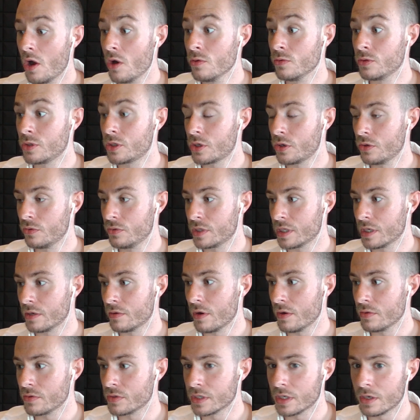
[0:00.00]

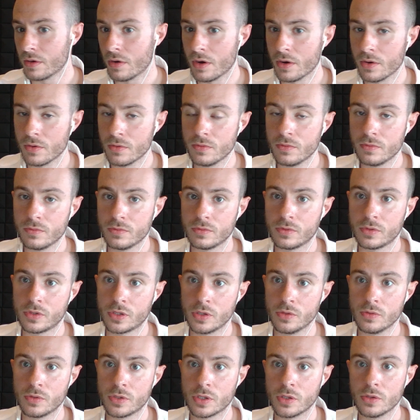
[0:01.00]

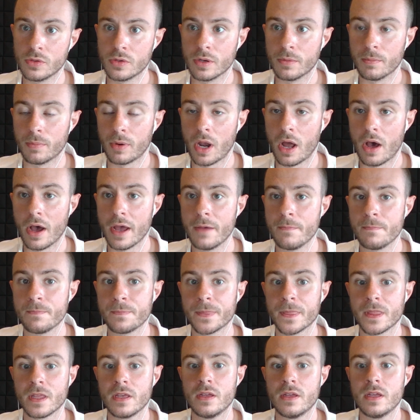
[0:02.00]
020022 compliant.
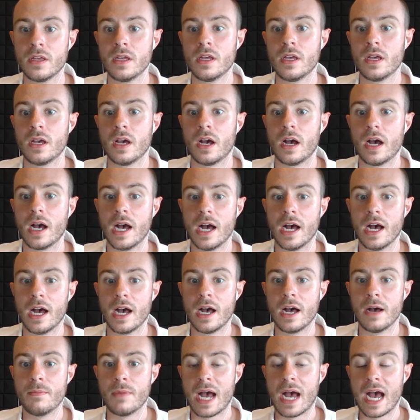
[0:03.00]

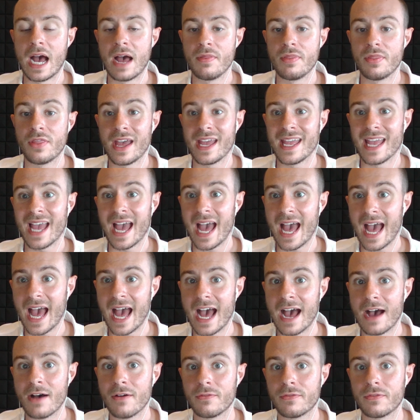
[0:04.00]
Um, and they
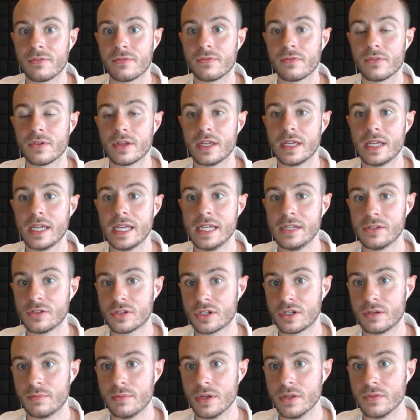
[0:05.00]
have
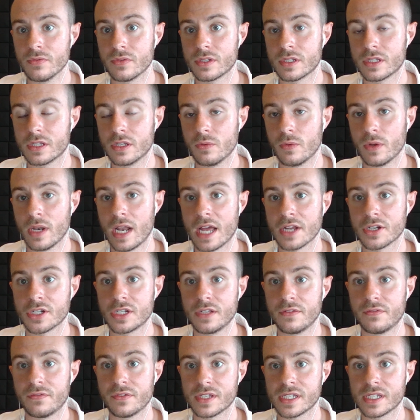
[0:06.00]
instruments that will
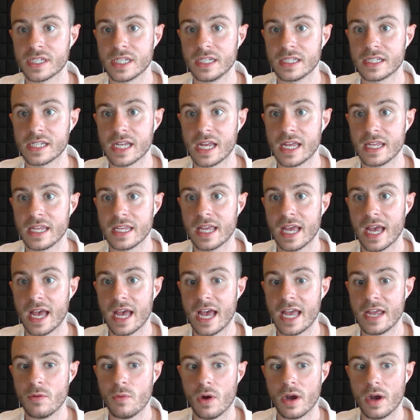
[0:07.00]
actually facilitate
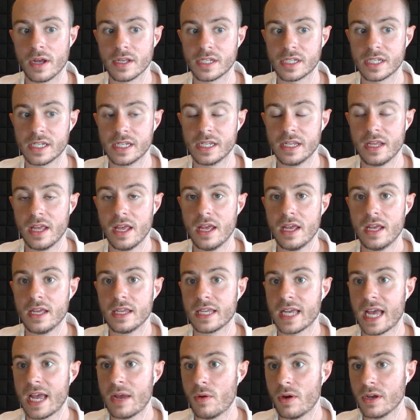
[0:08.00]
KYC.
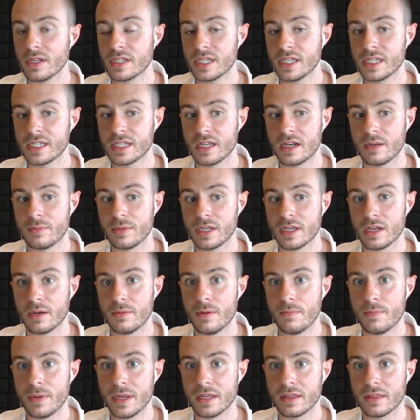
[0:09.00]
KYC is going to become
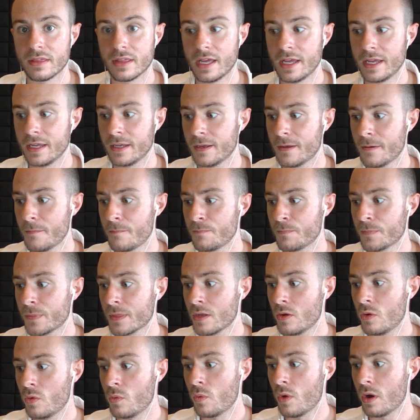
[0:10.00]
a big thing
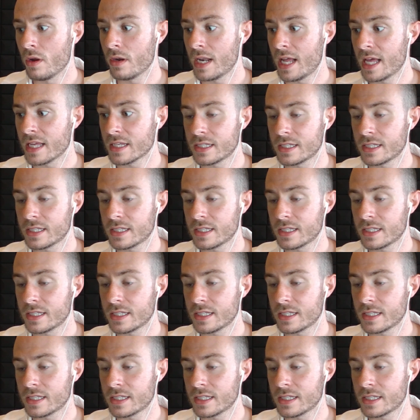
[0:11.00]
one last